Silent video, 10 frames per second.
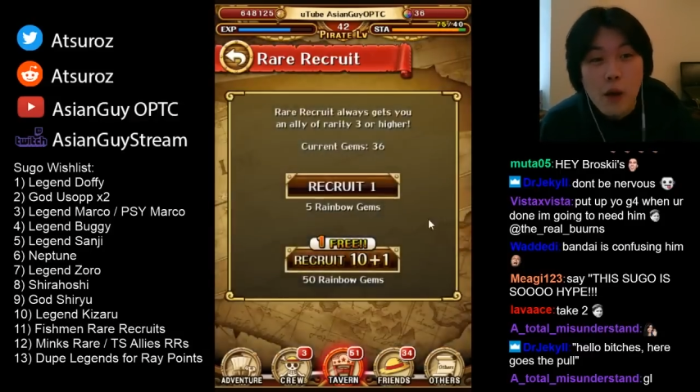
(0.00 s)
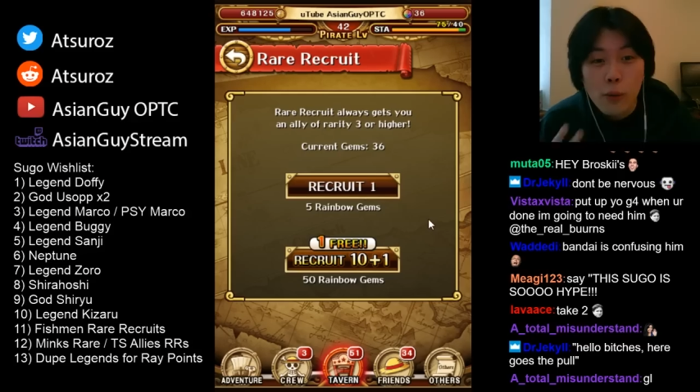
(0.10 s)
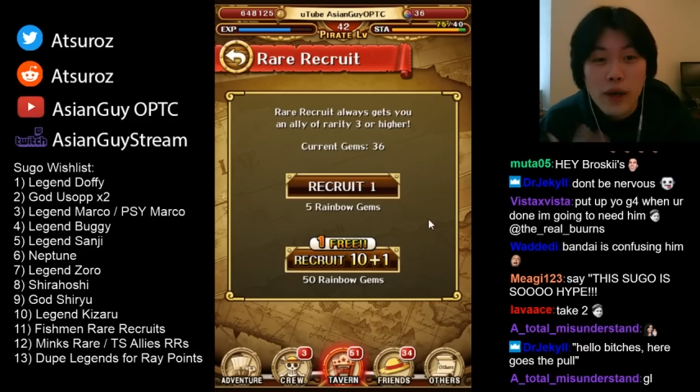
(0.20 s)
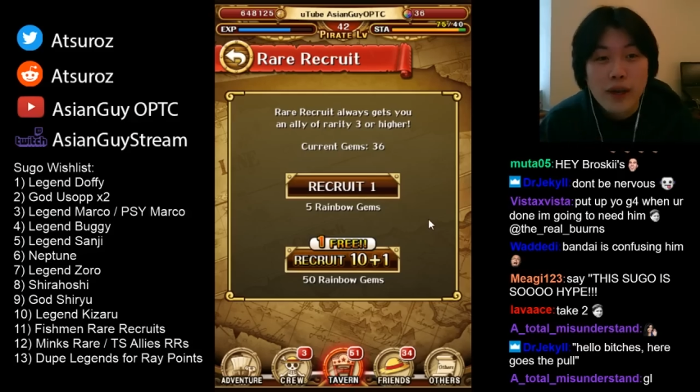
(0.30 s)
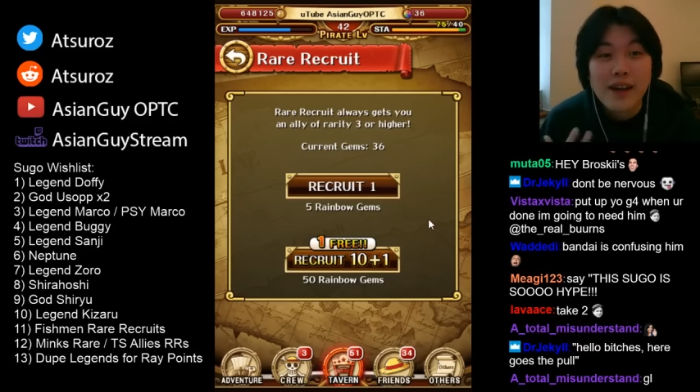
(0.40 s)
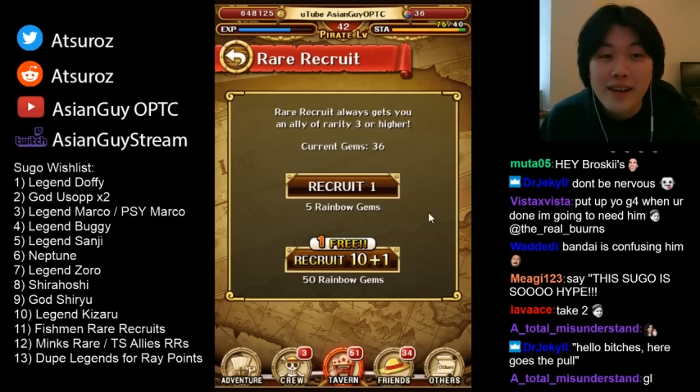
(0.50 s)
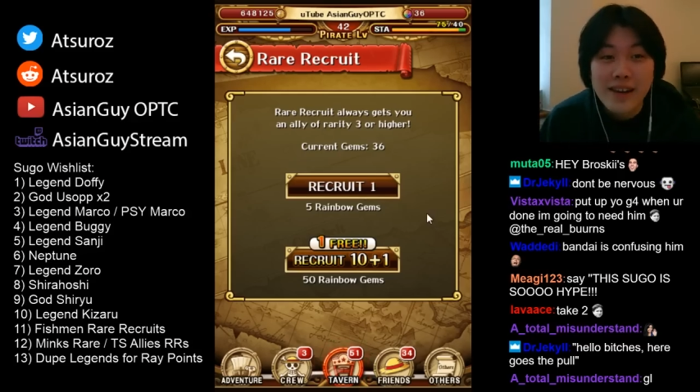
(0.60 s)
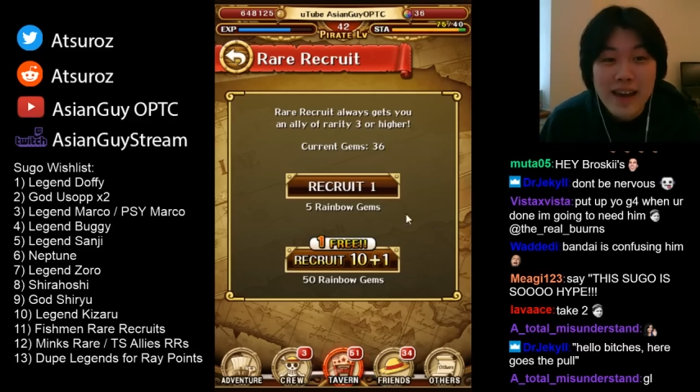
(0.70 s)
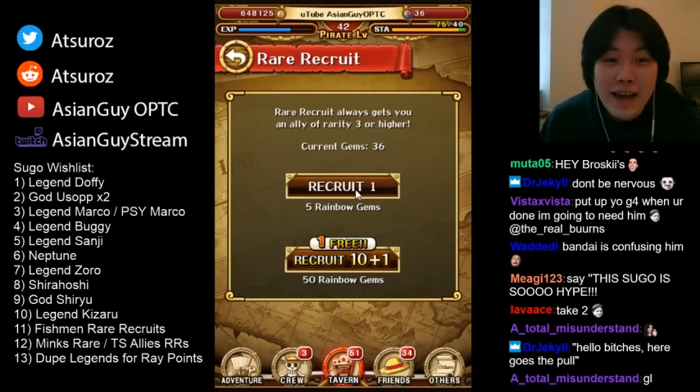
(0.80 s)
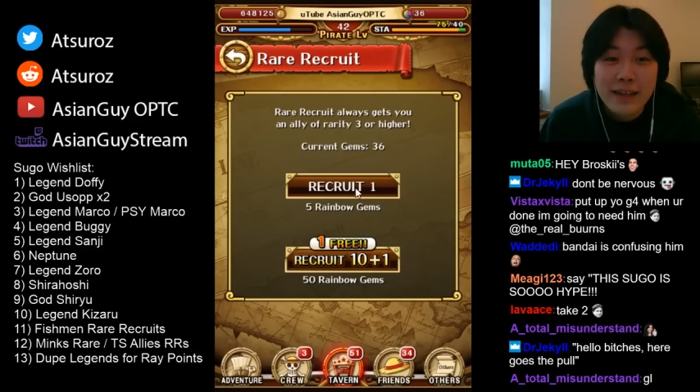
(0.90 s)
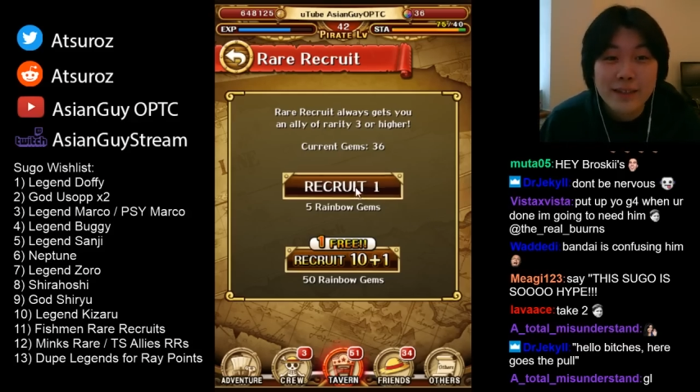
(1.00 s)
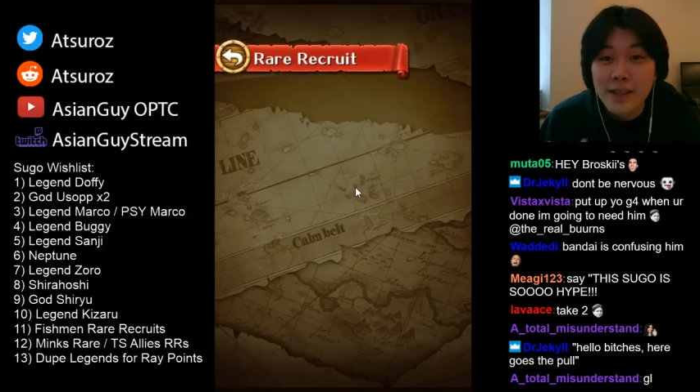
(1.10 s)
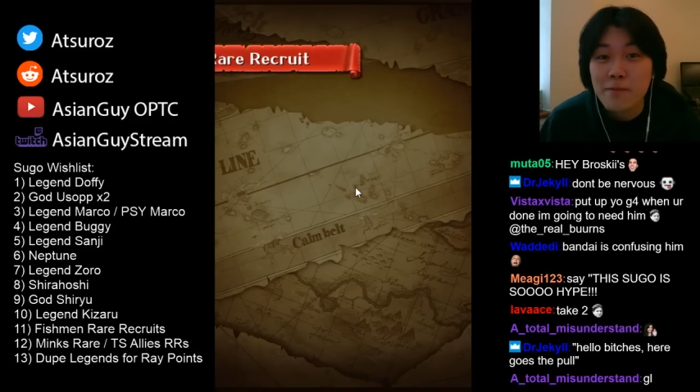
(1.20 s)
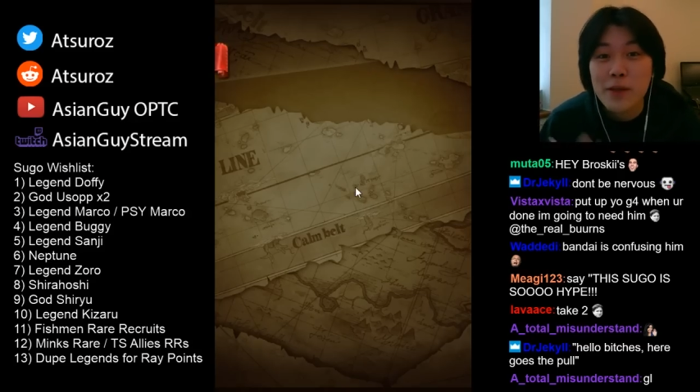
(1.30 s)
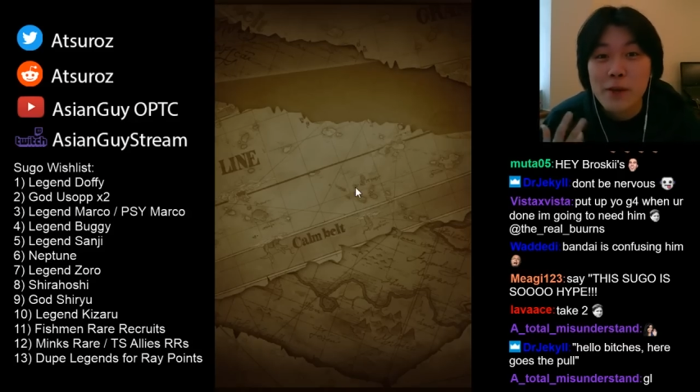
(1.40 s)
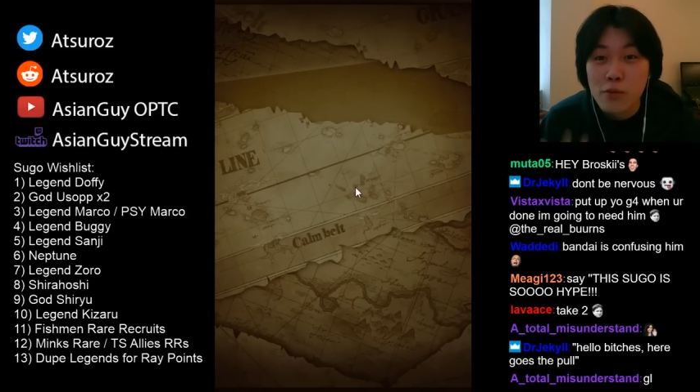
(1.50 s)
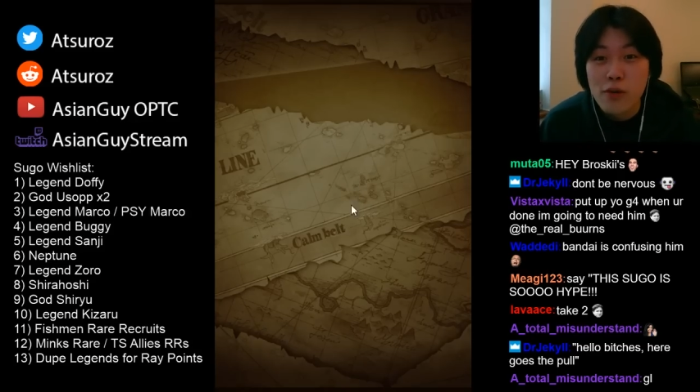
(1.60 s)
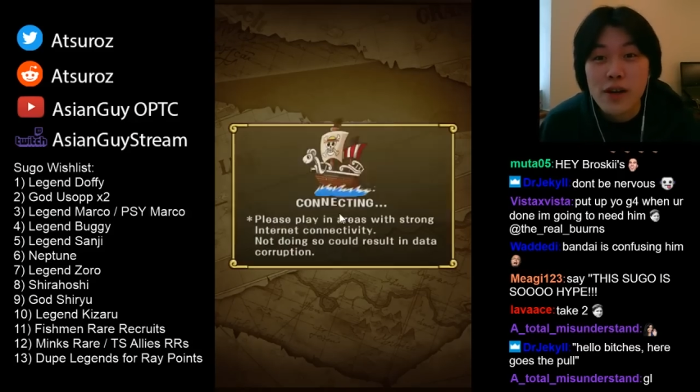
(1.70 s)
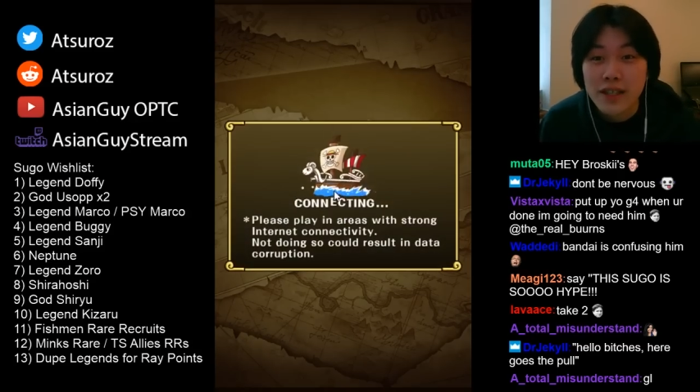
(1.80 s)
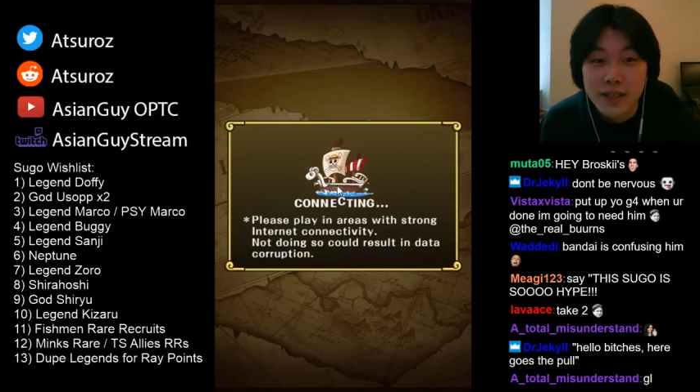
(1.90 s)
we're going to land something
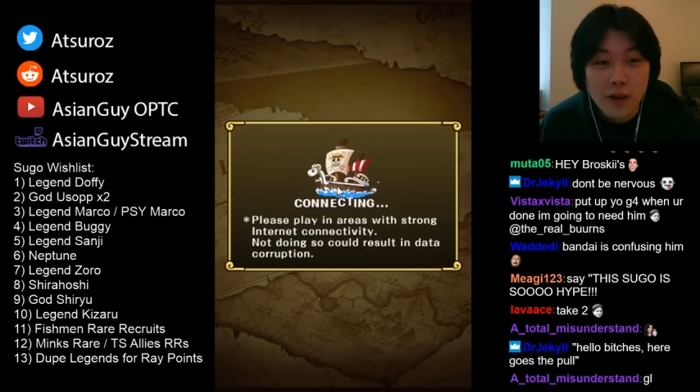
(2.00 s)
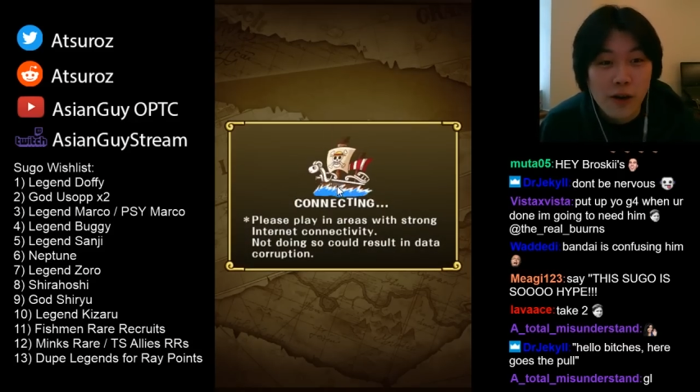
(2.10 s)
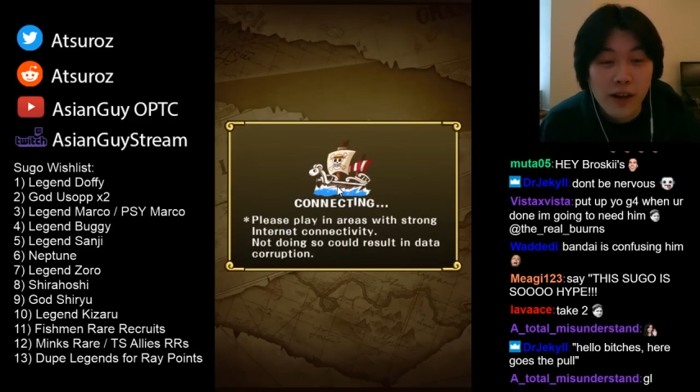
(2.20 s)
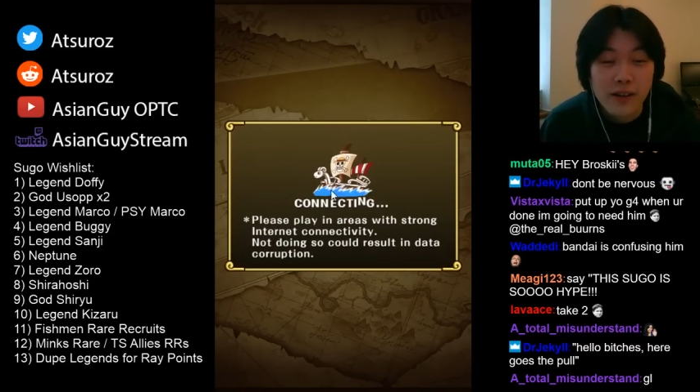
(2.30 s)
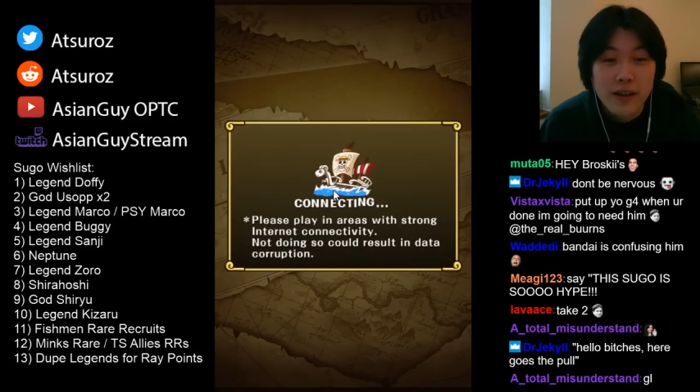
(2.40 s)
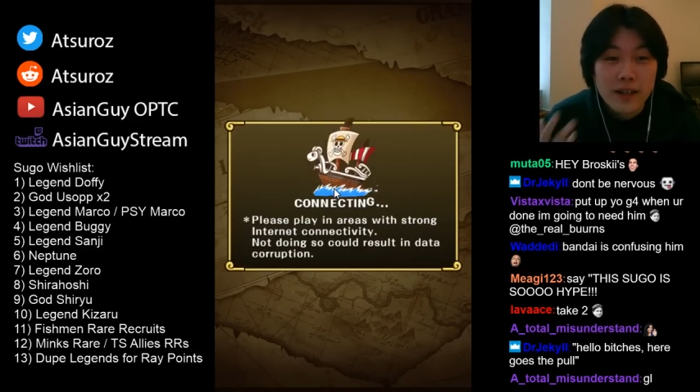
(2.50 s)
pretty solid.